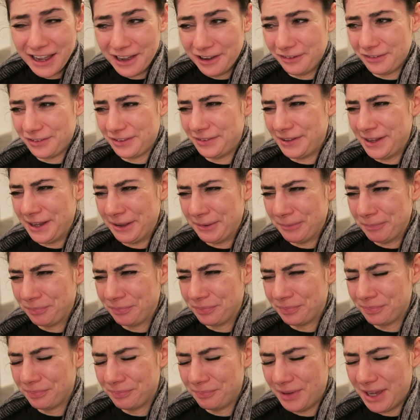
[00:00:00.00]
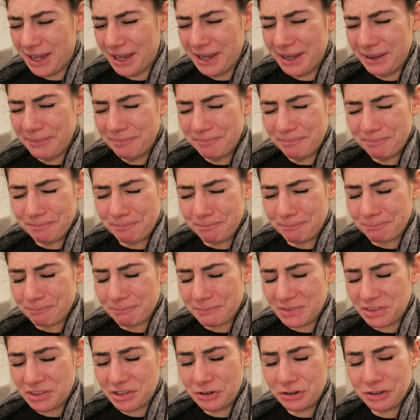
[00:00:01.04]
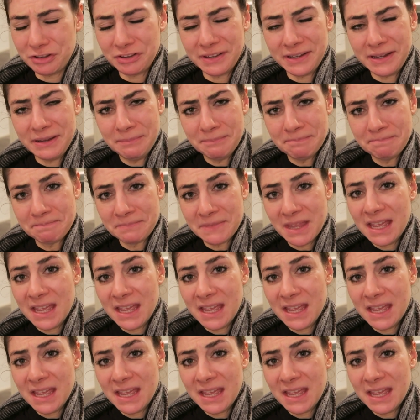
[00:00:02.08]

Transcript: I was like, babe, seriously?